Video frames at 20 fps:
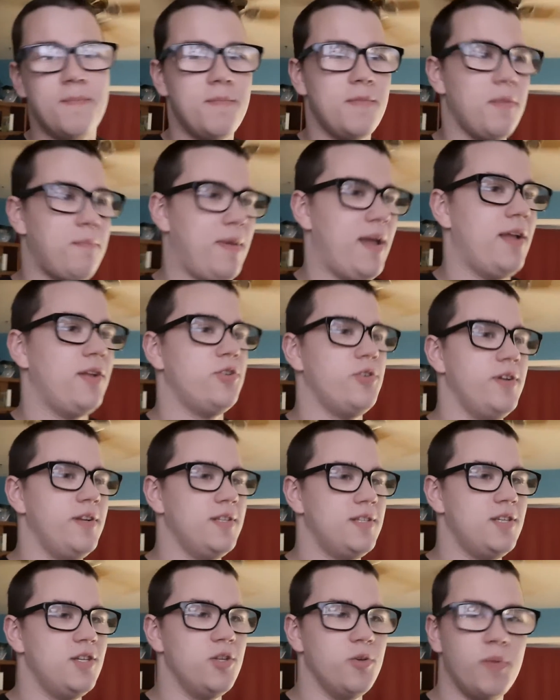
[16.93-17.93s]
the
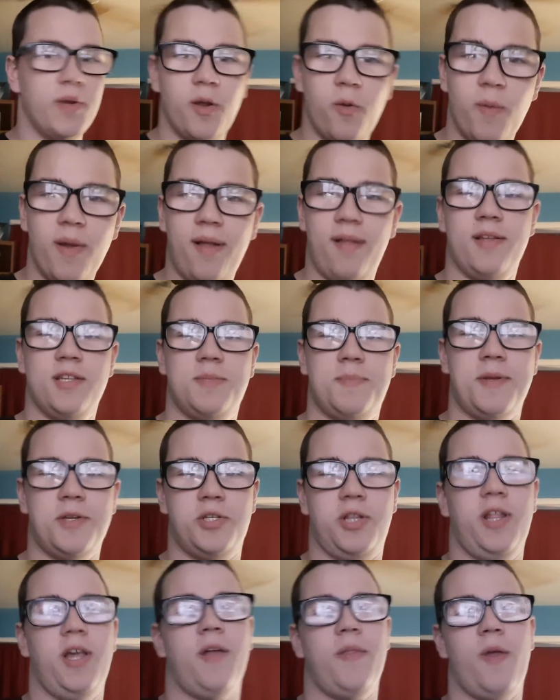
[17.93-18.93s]
Patriots doing well,
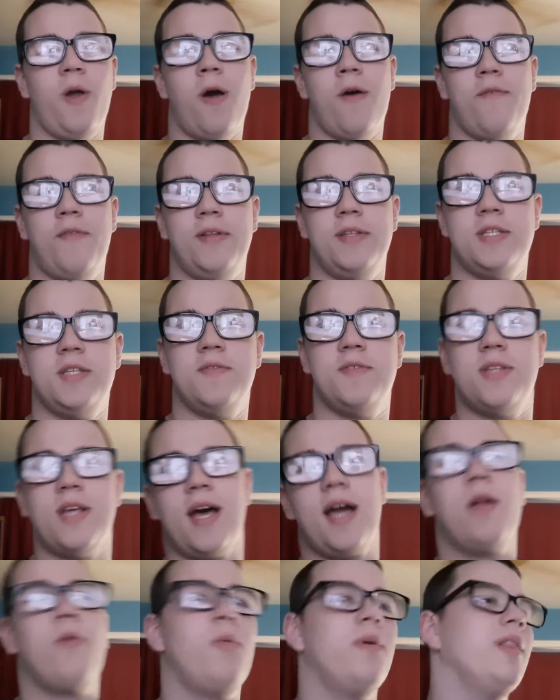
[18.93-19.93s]
especially on the offensive
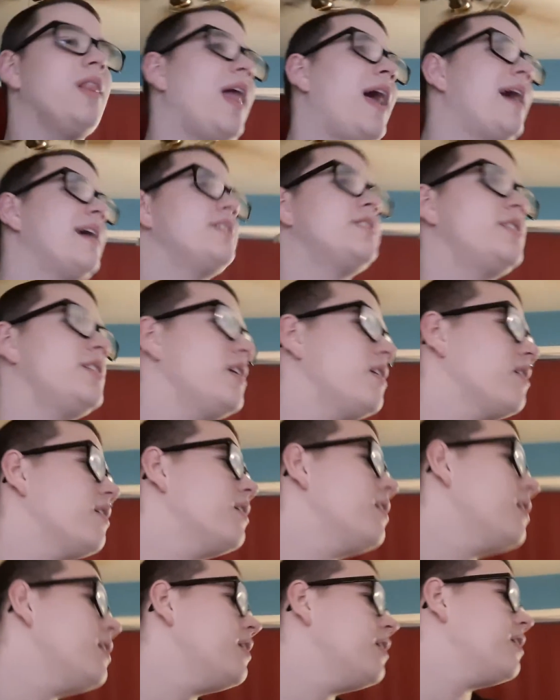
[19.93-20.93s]
side. When last
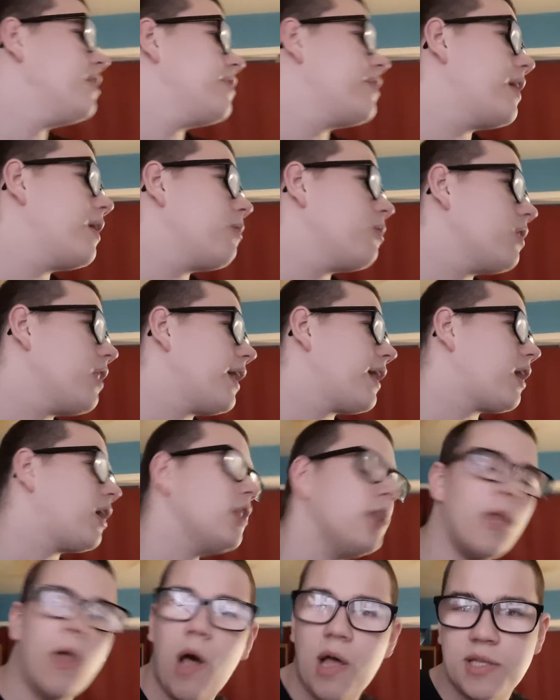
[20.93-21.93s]
year they were like a
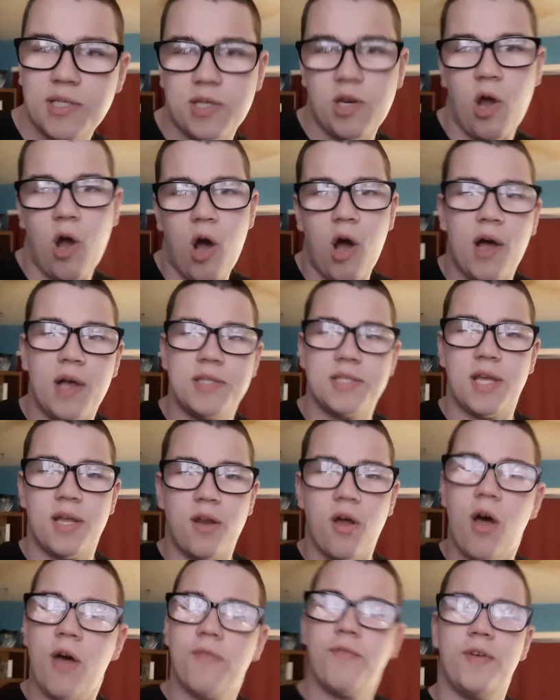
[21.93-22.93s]
lost cause on
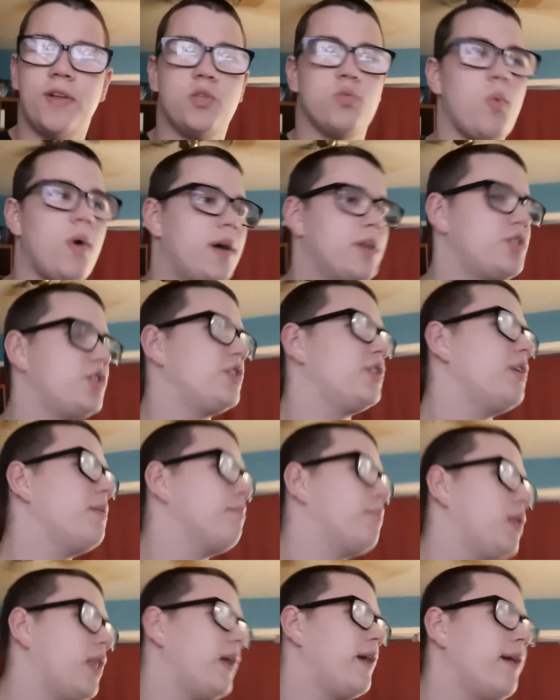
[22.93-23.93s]
offense. Watching
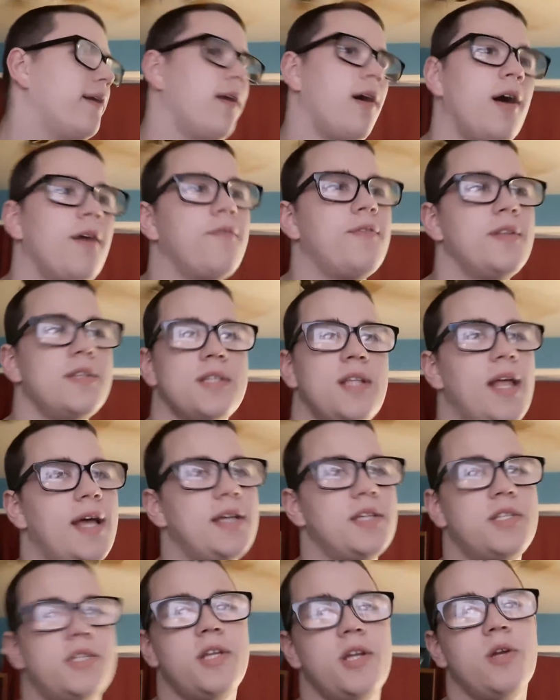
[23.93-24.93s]
them play on offense
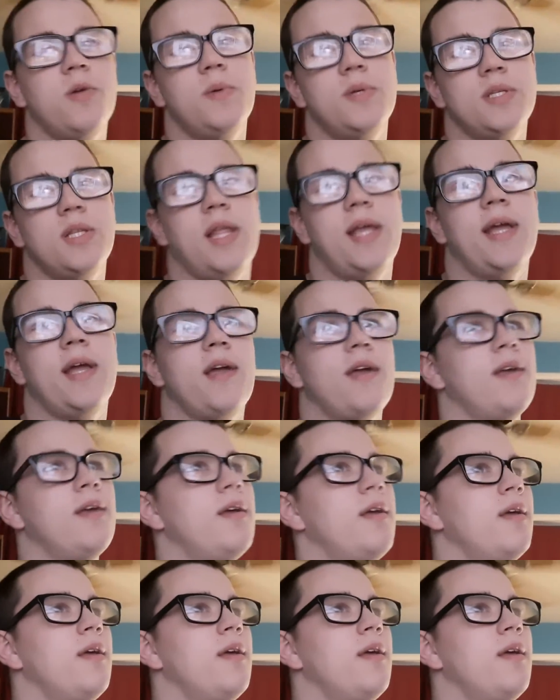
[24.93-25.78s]
last year was like,